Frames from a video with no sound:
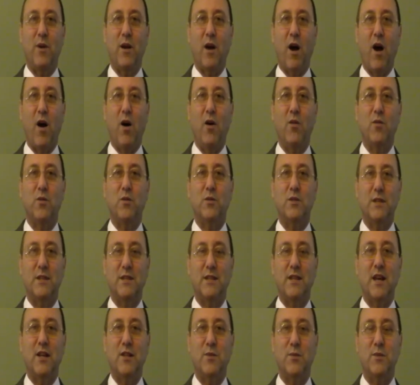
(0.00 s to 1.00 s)
all those
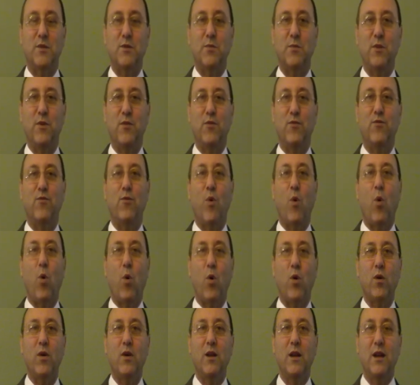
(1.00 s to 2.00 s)
assessments
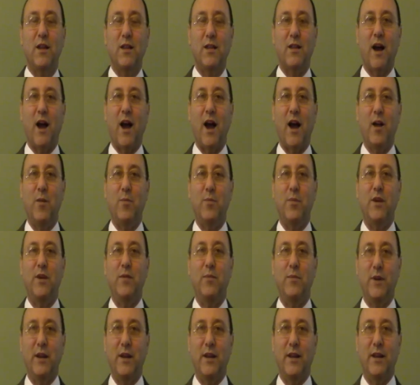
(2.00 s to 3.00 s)
before the IEP
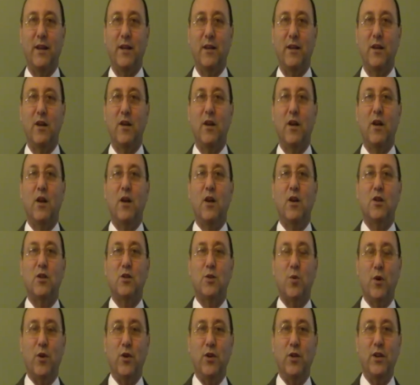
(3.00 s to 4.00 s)
meeting.
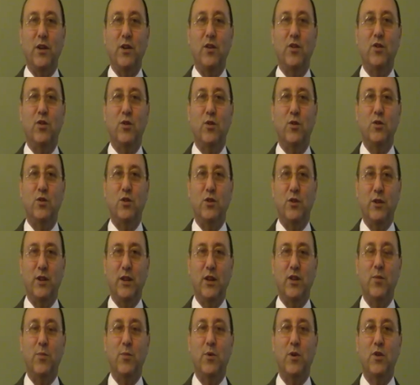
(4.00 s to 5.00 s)
So what you need to do is you
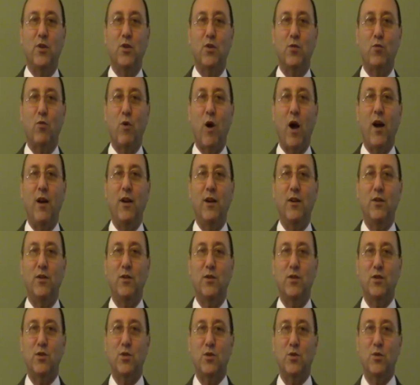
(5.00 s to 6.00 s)
need to put into writing to
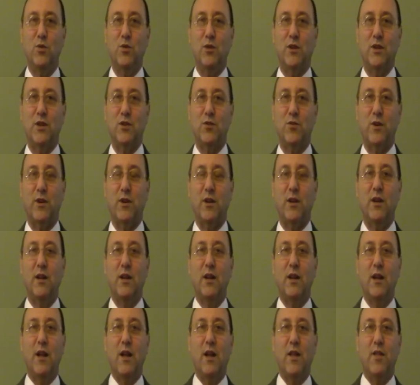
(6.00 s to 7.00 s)
the school district
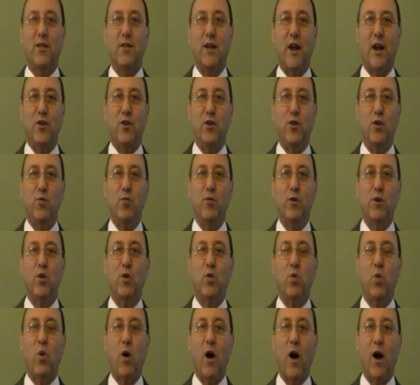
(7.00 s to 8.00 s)
that you
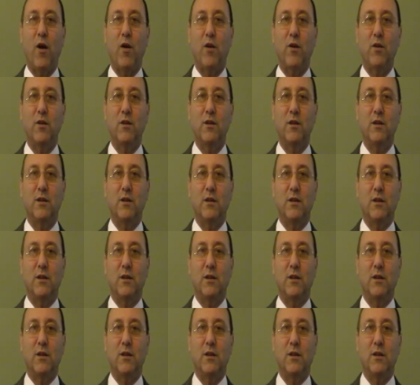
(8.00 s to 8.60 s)
require